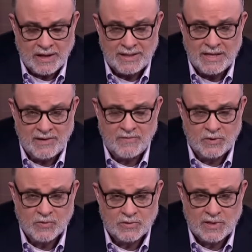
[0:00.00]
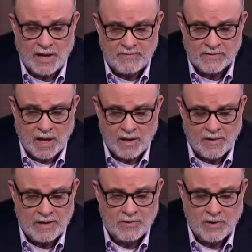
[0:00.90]
and the individual's
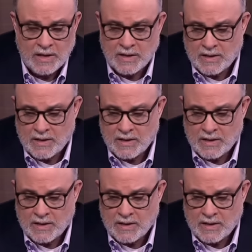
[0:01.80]
lifestyle and their